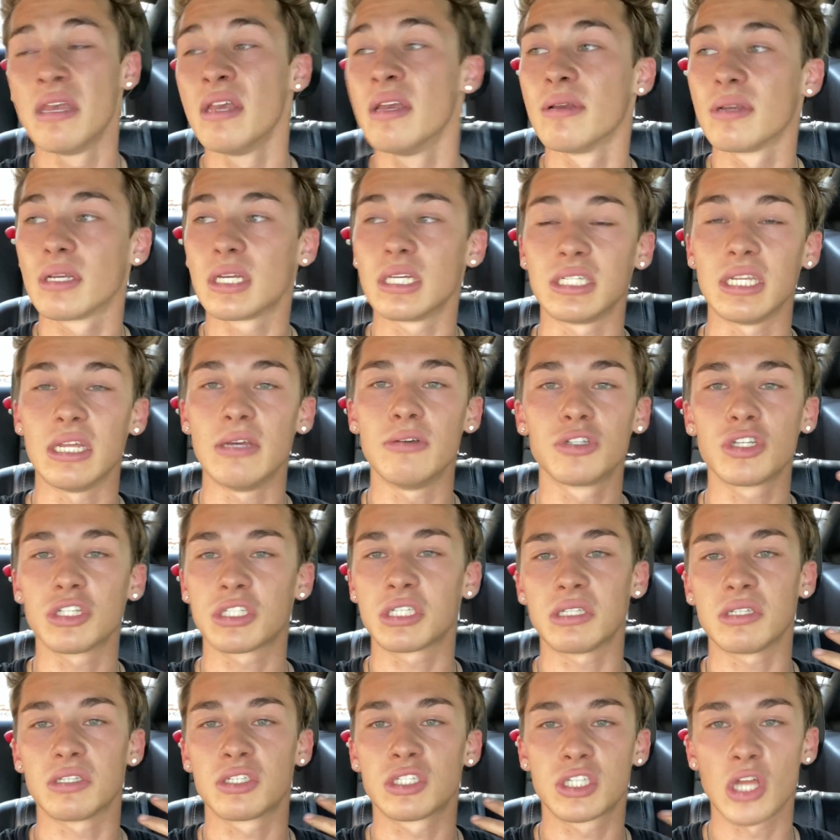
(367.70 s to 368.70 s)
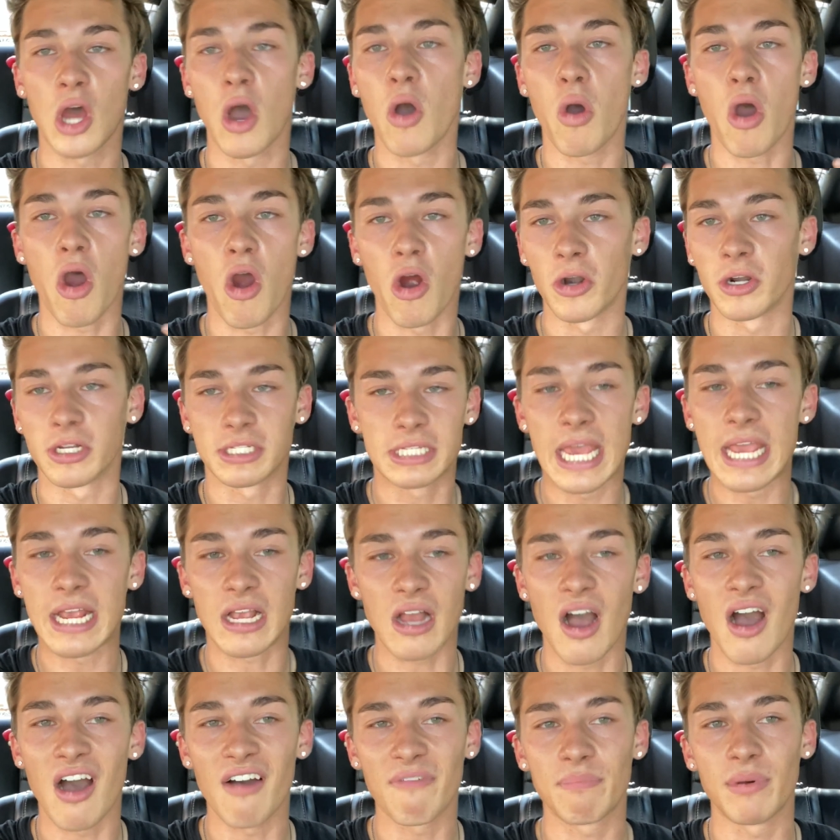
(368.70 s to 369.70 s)
because it was just so hard to take
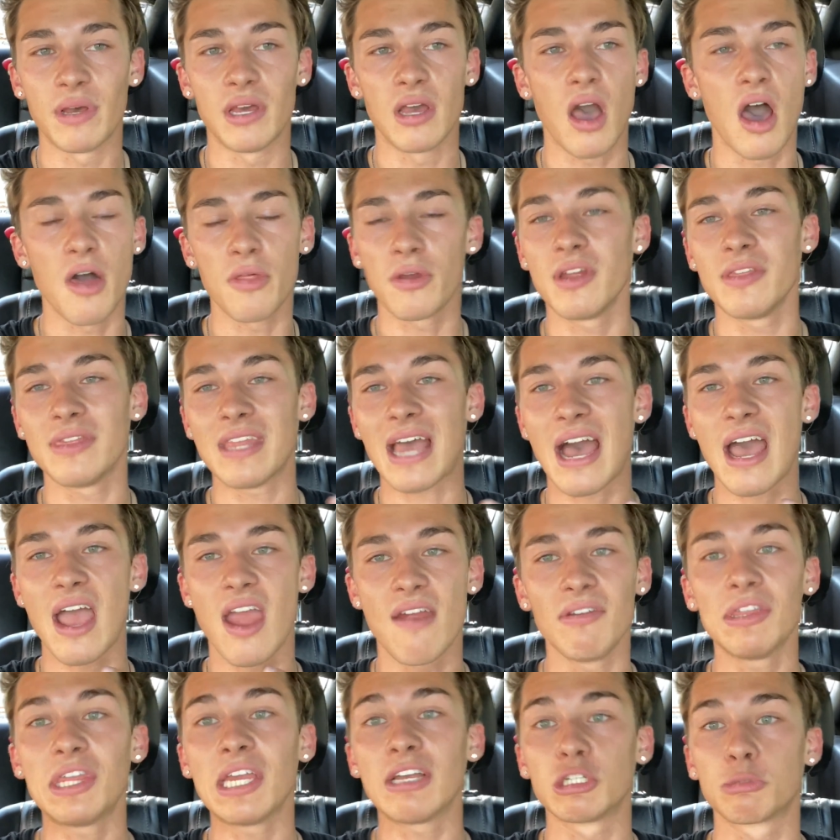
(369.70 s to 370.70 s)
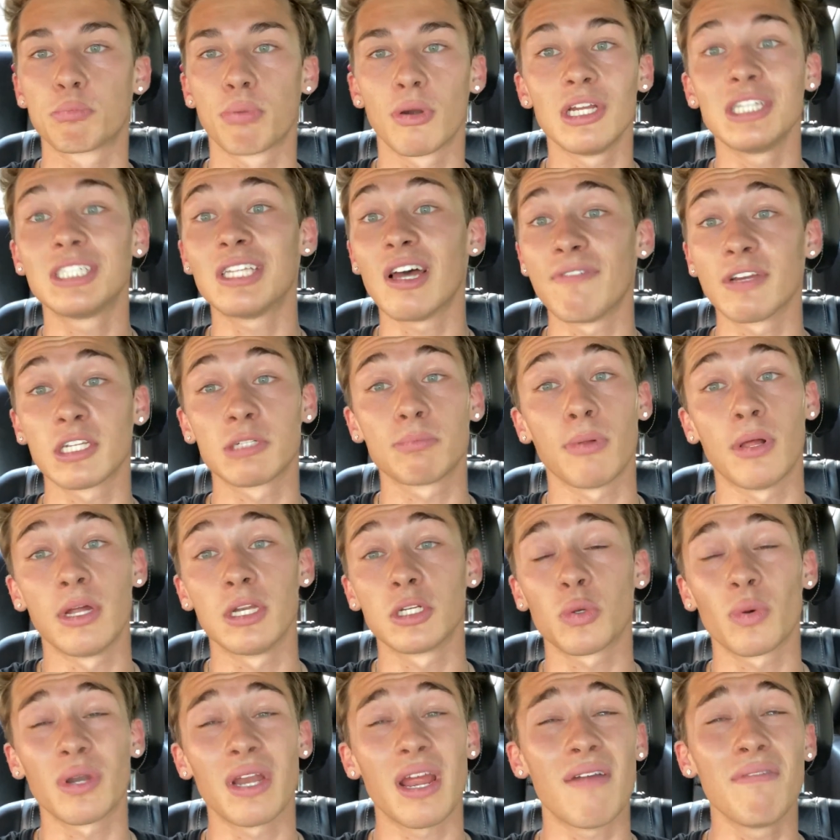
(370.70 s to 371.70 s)
off. But other than that, everything was pretty
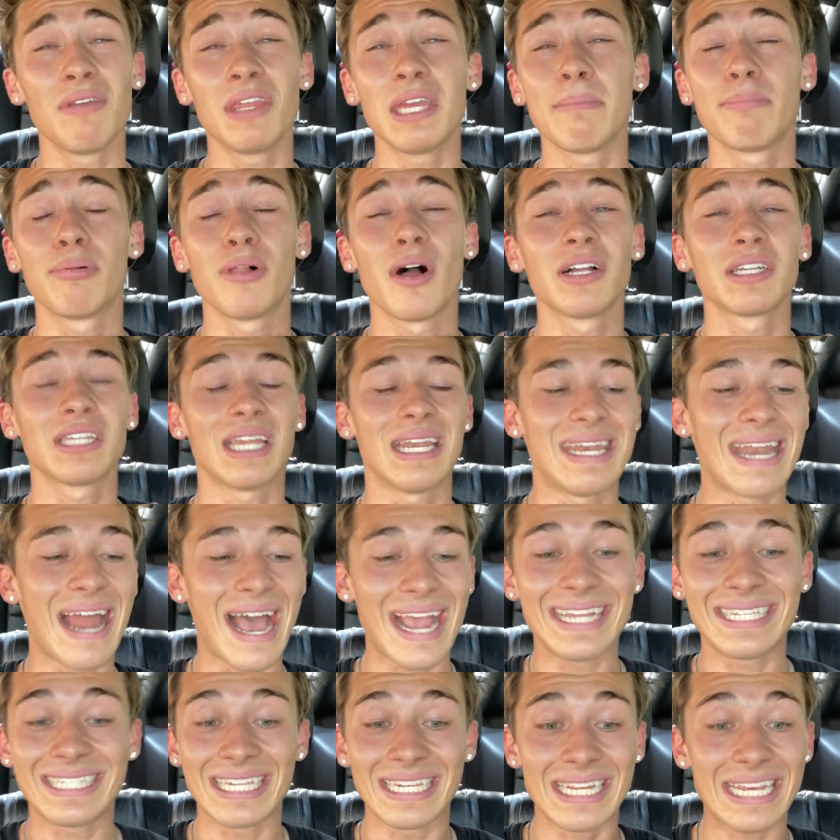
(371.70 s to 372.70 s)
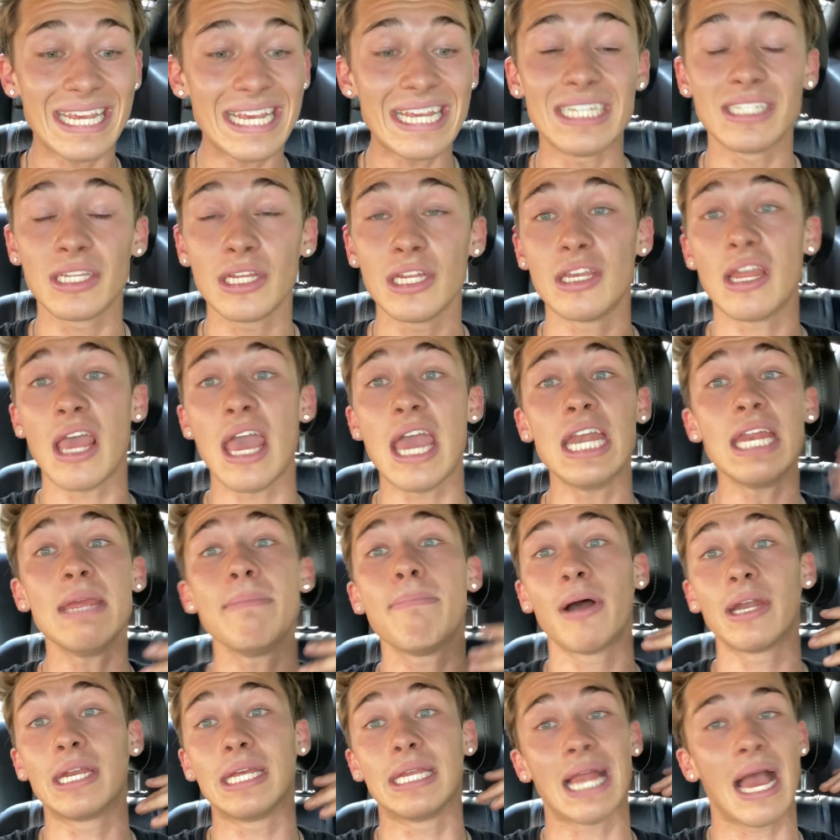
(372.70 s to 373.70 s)
self-explanatory. Everything plugged in nice and easy. And
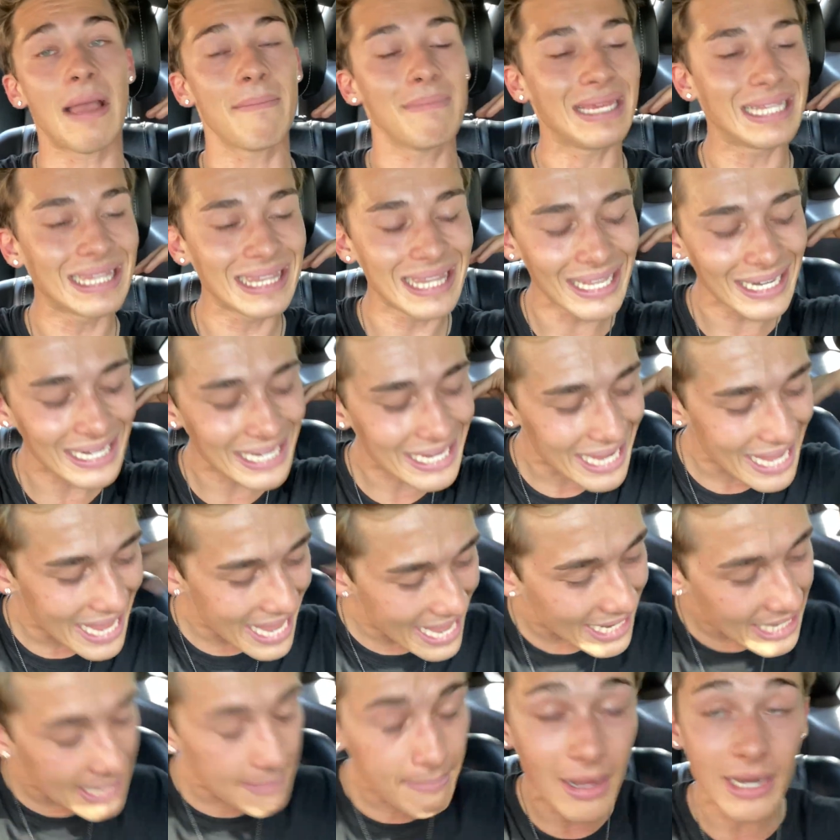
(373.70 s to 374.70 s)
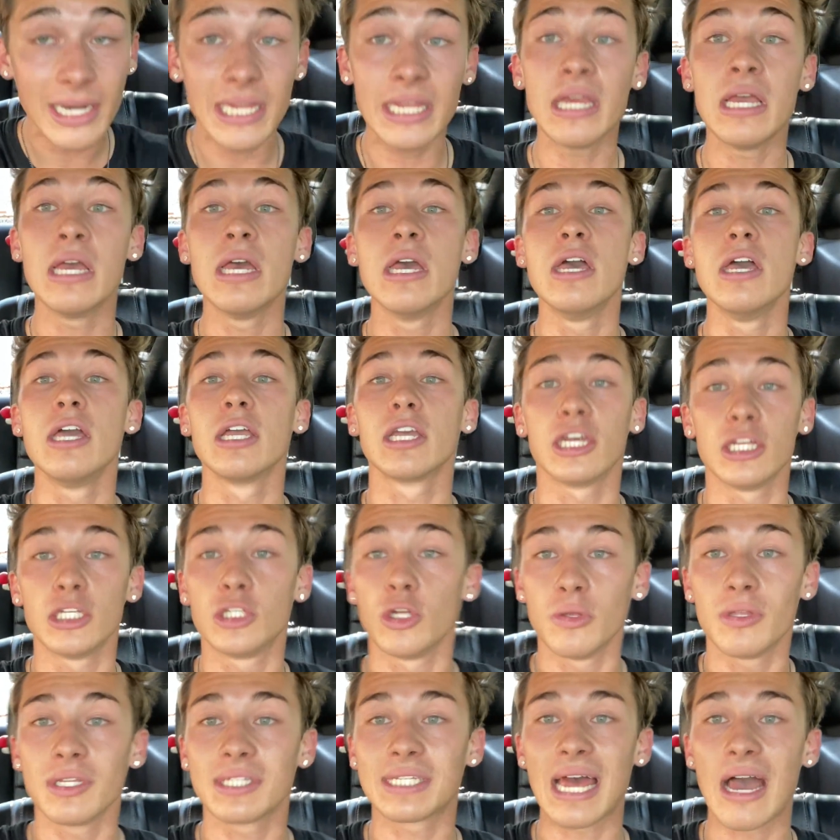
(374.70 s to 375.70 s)
anybody, and I mean literally anybody, can
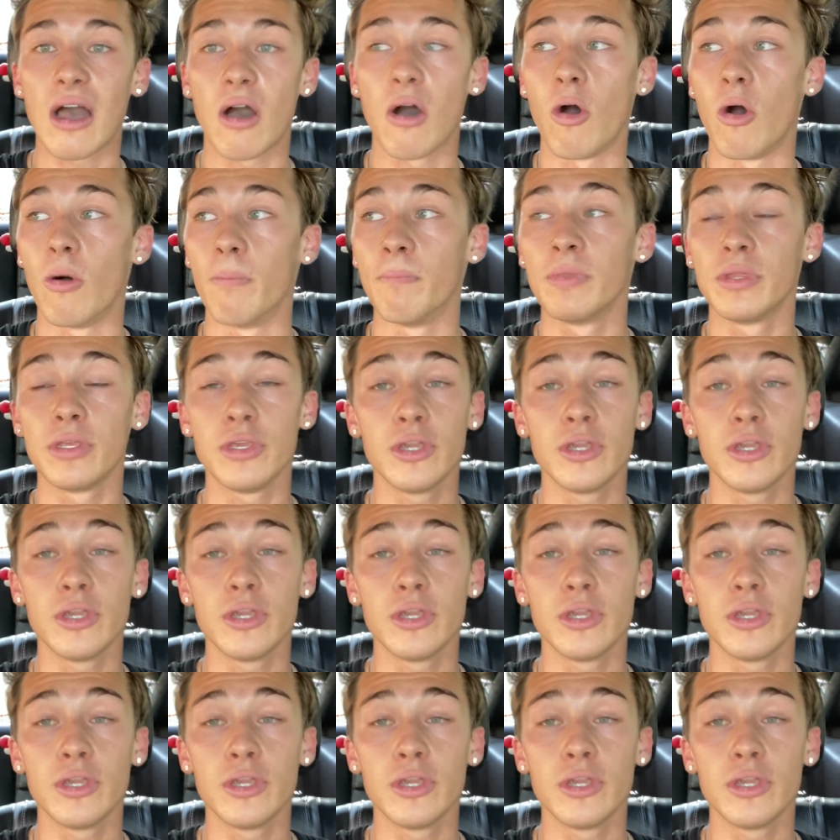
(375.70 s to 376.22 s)
do this at home.